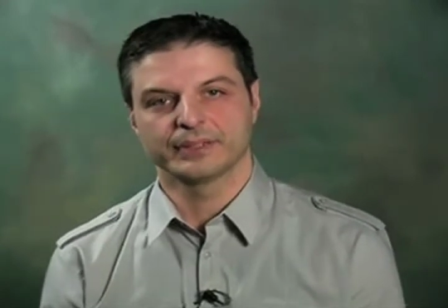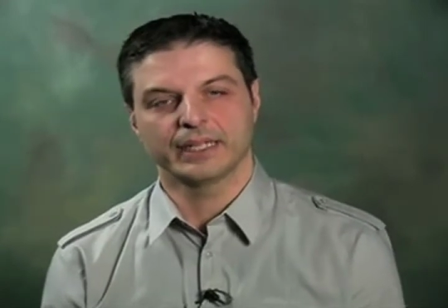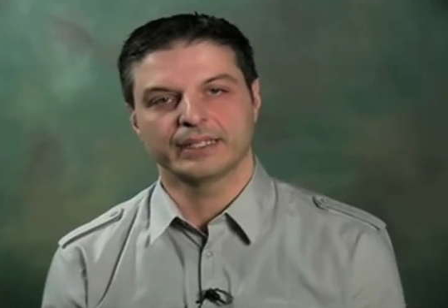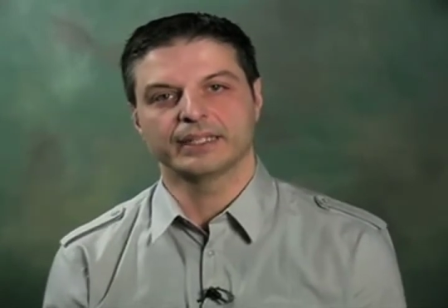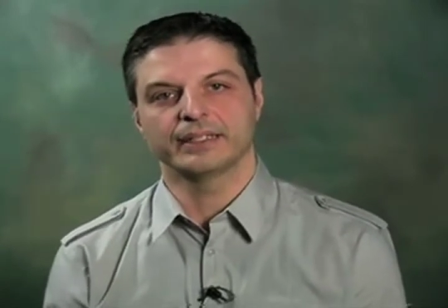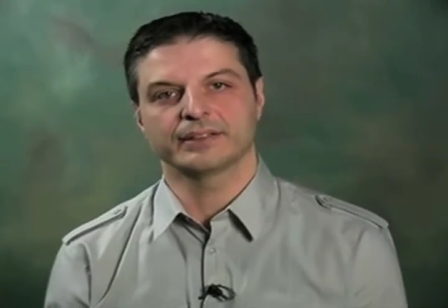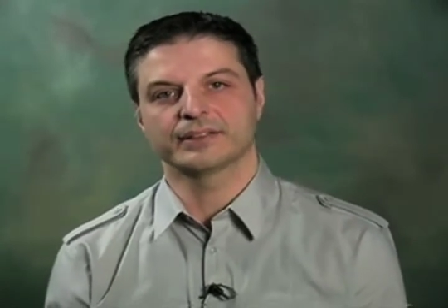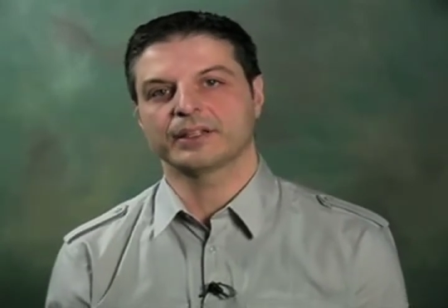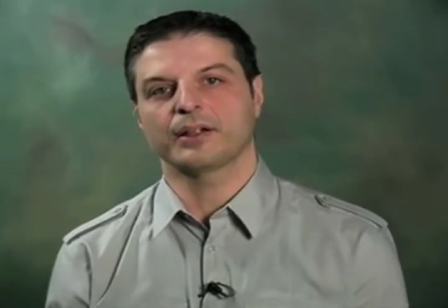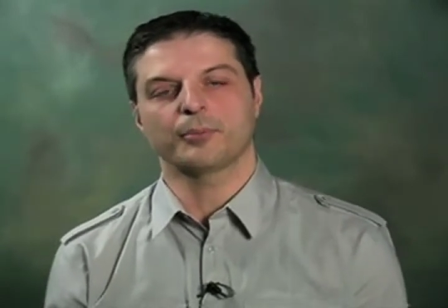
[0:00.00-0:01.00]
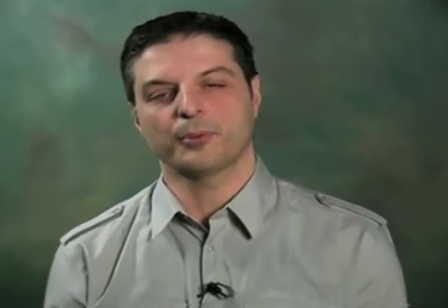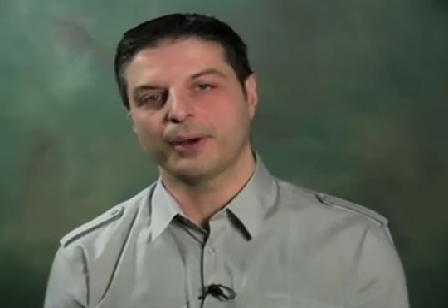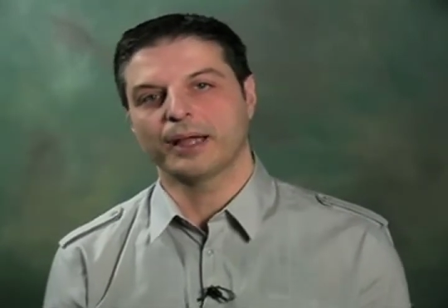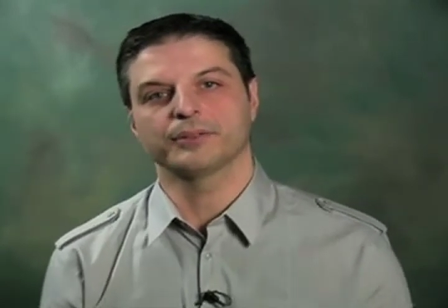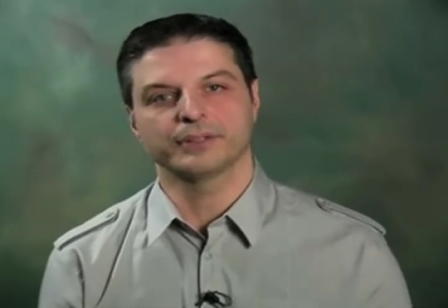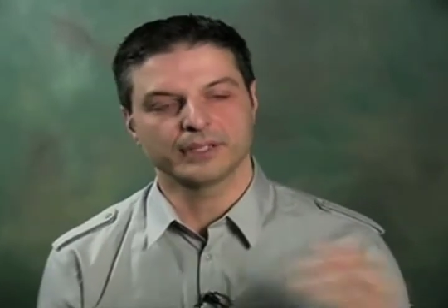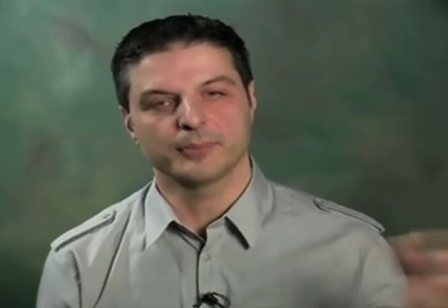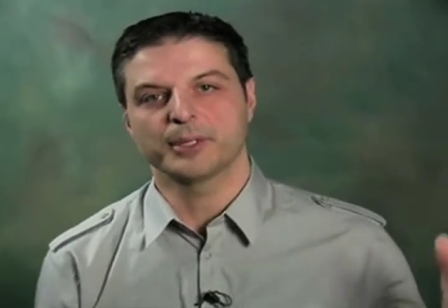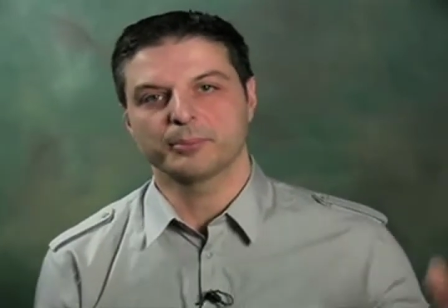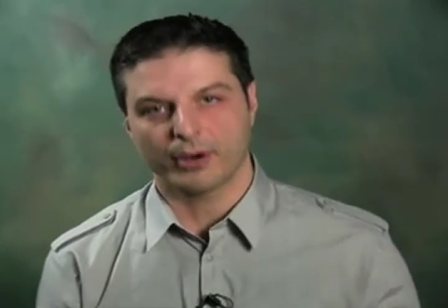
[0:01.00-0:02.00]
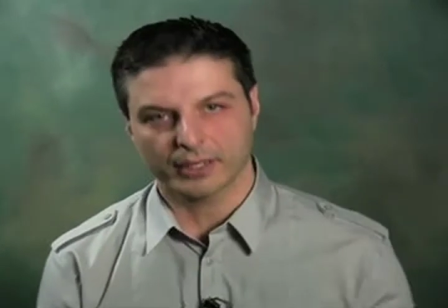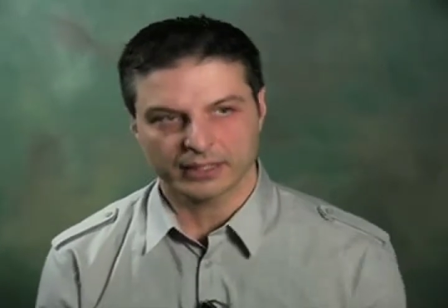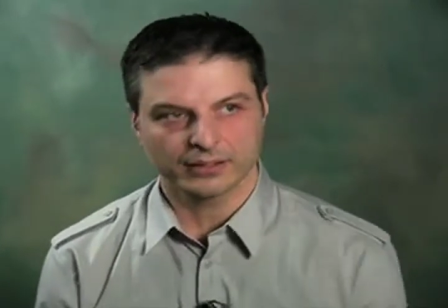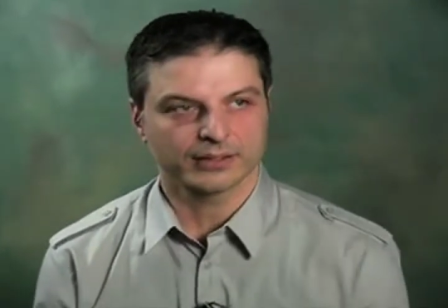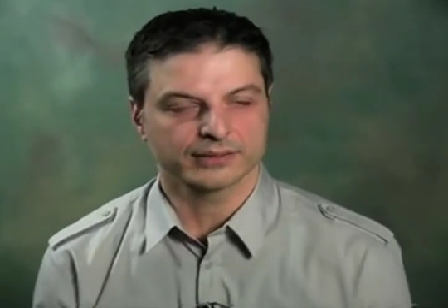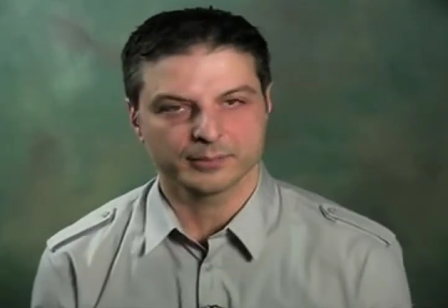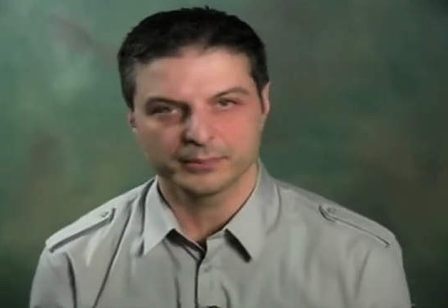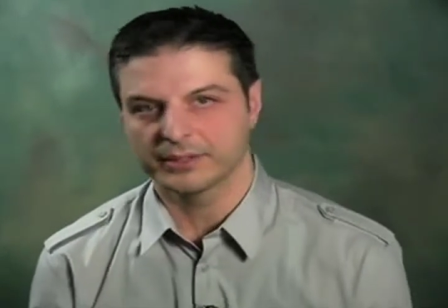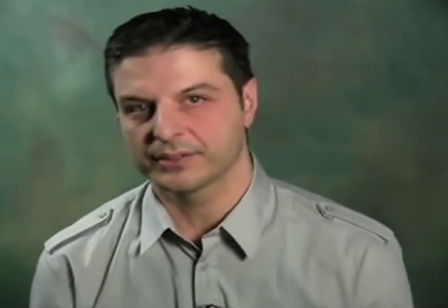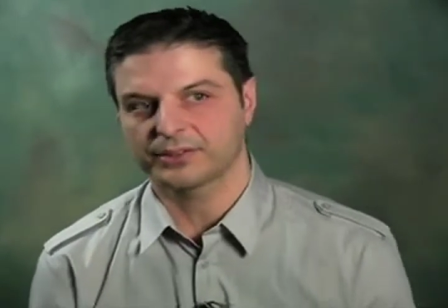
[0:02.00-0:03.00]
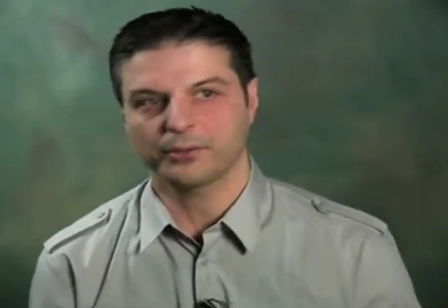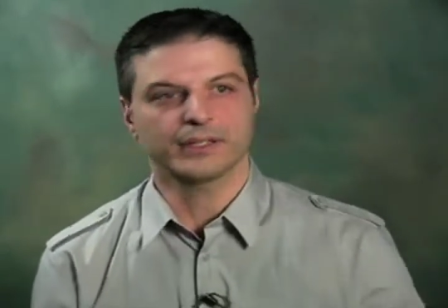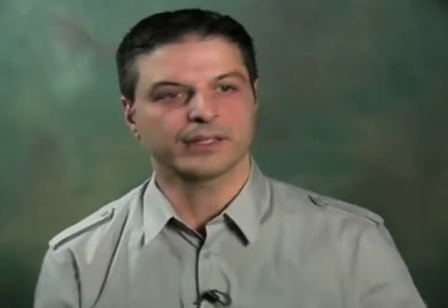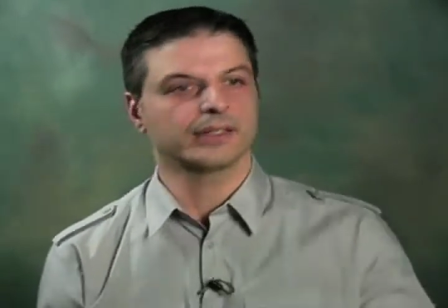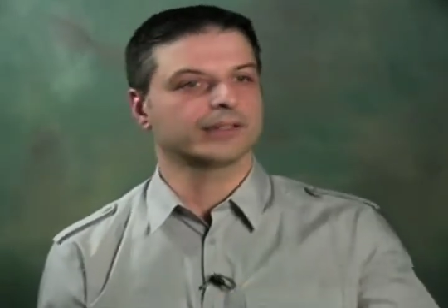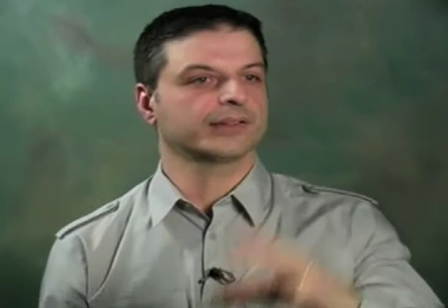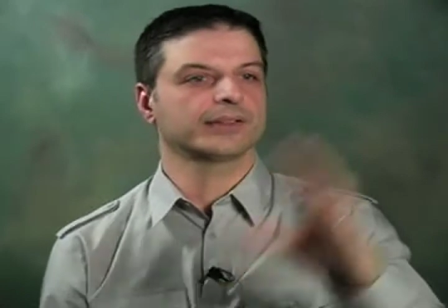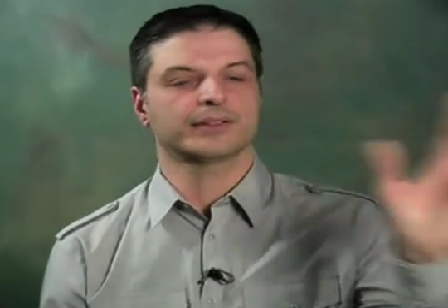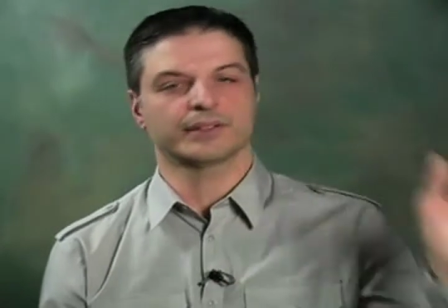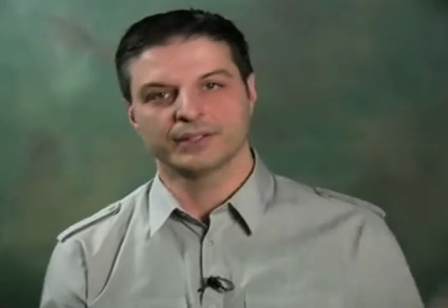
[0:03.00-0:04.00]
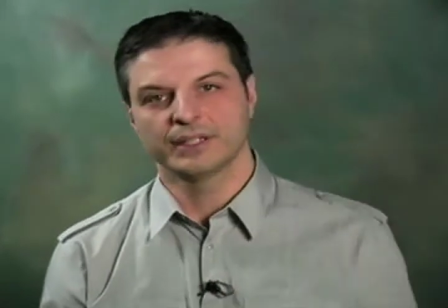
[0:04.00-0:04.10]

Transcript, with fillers: And then it's, I'm around and I'm in a parking lot, I'm in a street that it's, it's a,